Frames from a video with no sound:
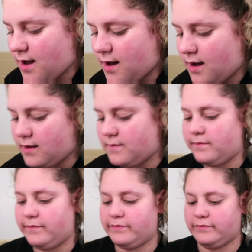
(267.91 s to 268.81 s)

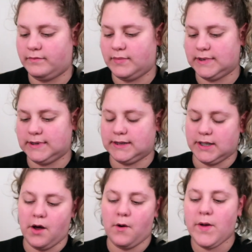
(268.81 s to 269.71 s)

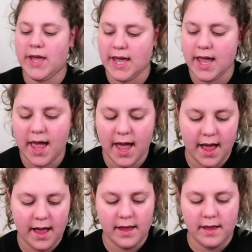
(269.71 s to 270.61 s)
So
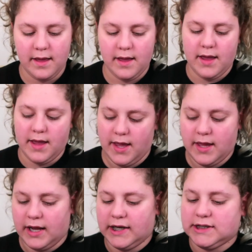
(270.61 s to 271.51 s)
yeah,
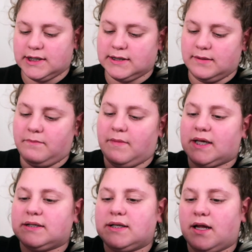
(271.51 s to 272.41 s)
and I just
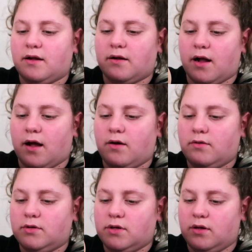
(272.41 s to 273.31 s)
mix that
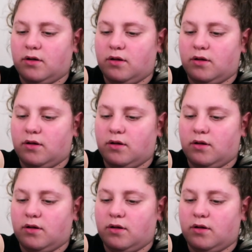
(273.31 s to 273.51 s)
around